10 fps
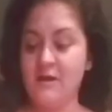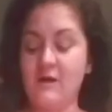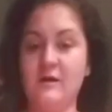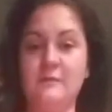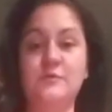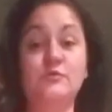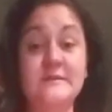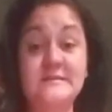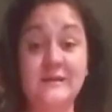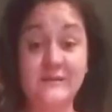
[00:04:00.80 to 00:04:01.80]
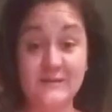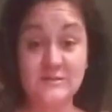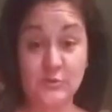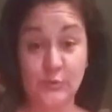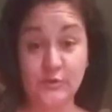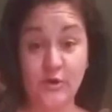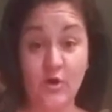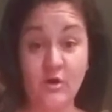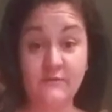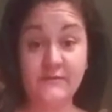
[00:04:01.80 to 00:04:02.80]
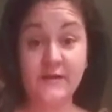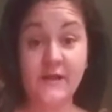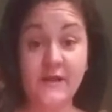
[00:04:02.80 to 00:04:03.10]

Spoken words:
The reason I like to cool it off